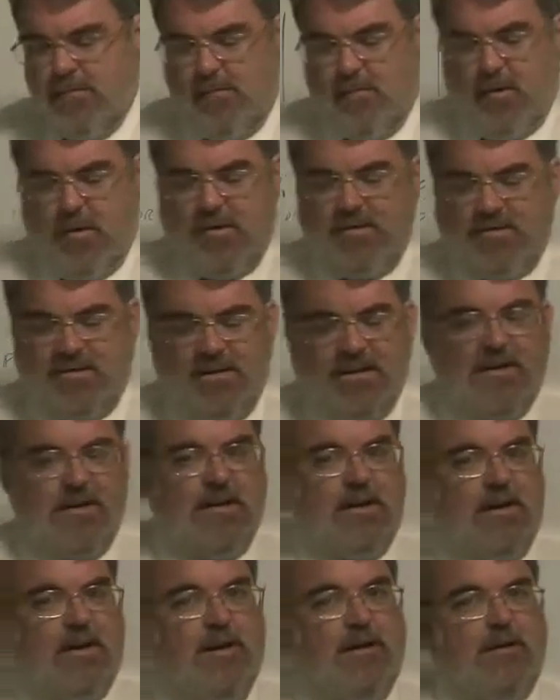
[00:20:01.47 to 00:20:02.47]
part D
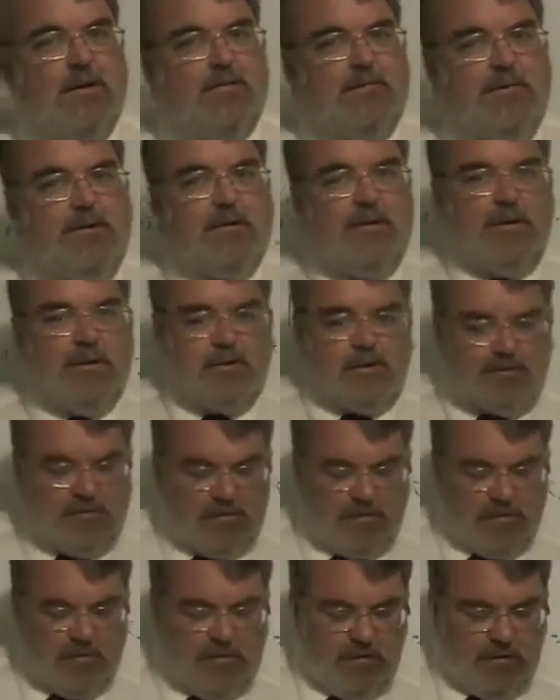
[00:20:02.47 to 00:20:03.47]
and E are very
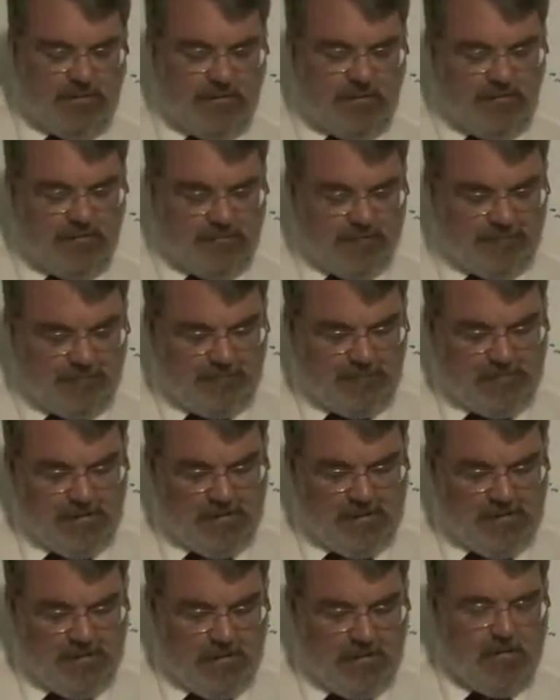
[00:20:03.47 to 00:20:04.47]
interesting questions.
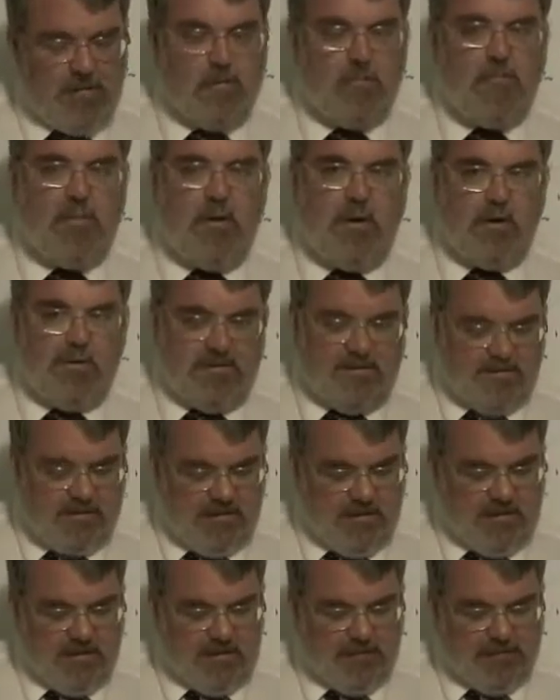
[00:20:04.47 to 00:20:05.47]
Part
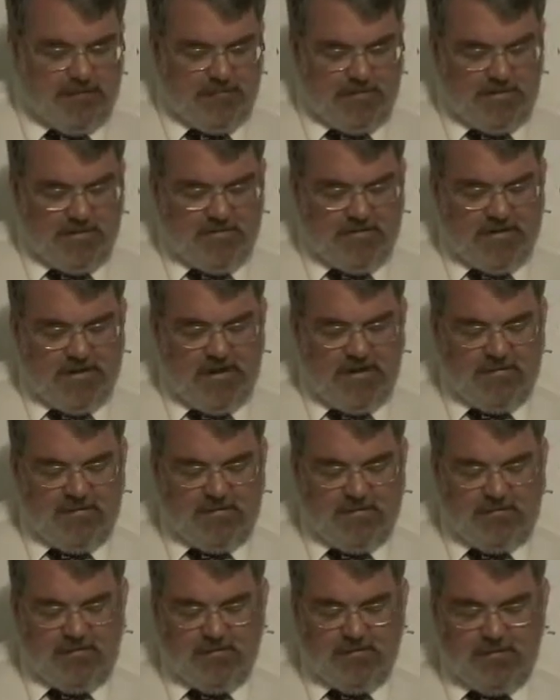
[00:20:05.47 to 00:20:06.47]
D, the
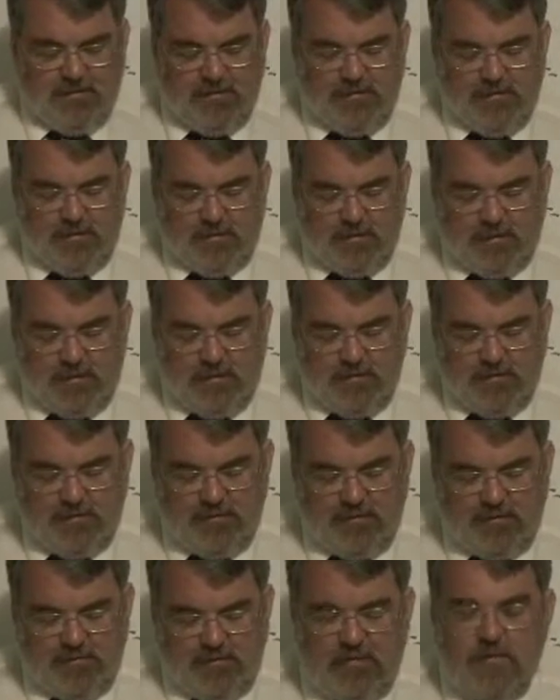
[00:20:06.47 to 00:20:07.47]
states with the
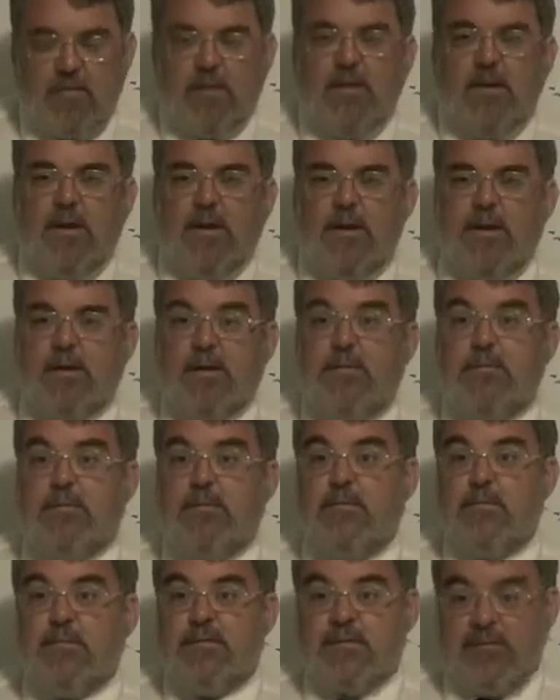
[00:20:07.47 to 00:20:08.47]
largest
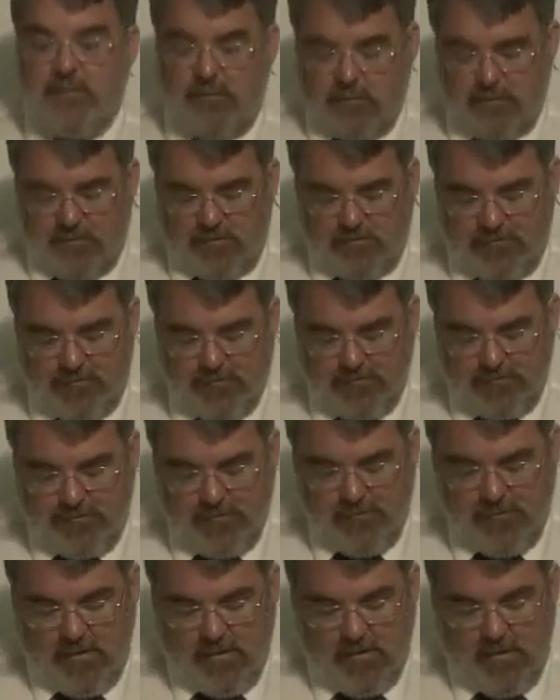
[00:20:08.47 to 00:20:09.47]
negative residuals
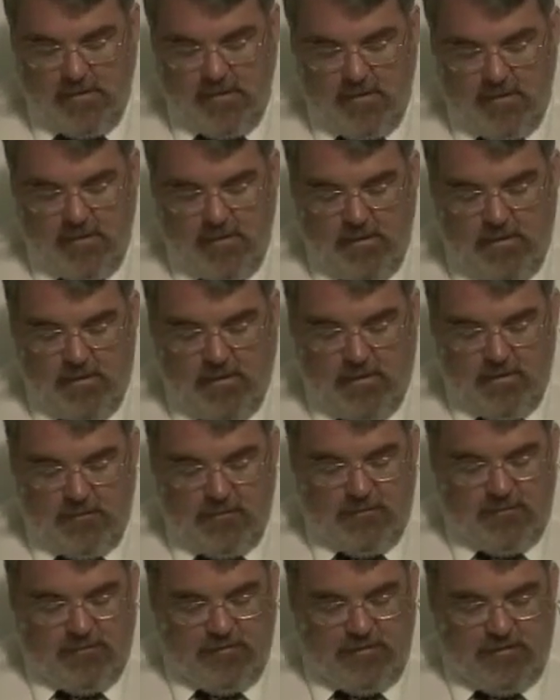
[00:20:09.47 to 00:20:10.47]
are
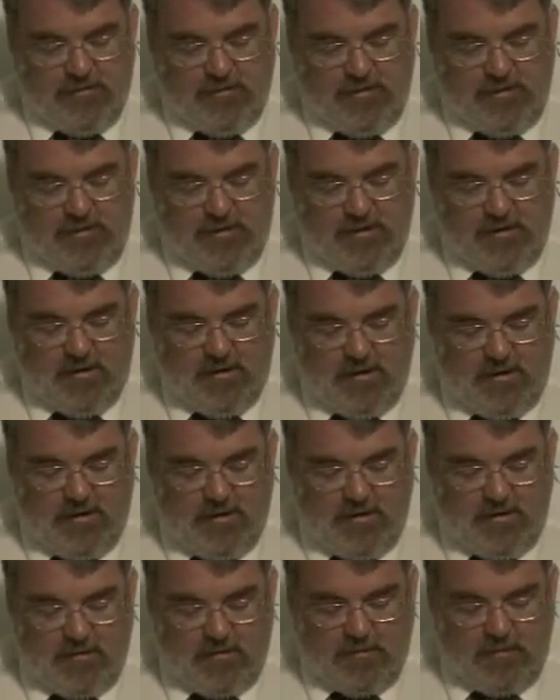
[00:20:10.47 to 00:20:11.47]
New Jersey,
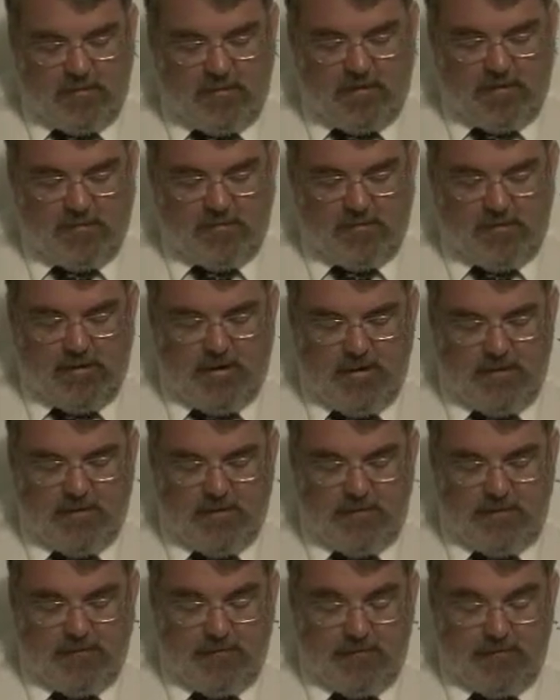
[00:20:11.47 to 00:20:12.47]
Connecticut, Hawaii, Rhode
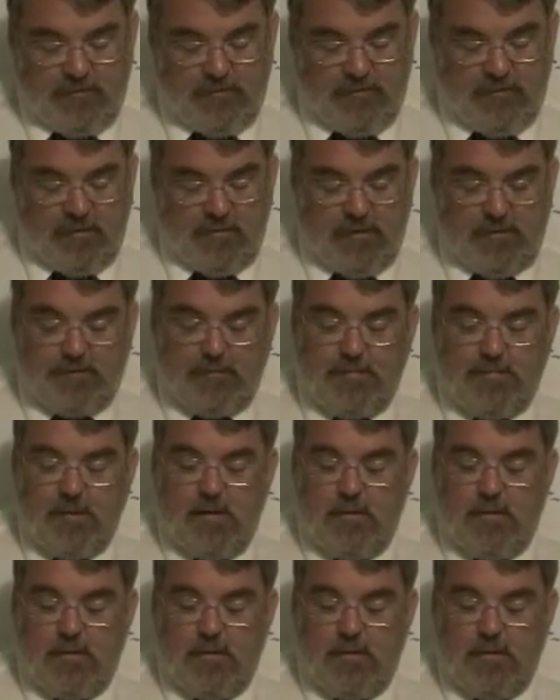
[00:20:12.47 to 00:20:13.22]
Island, and Virginia.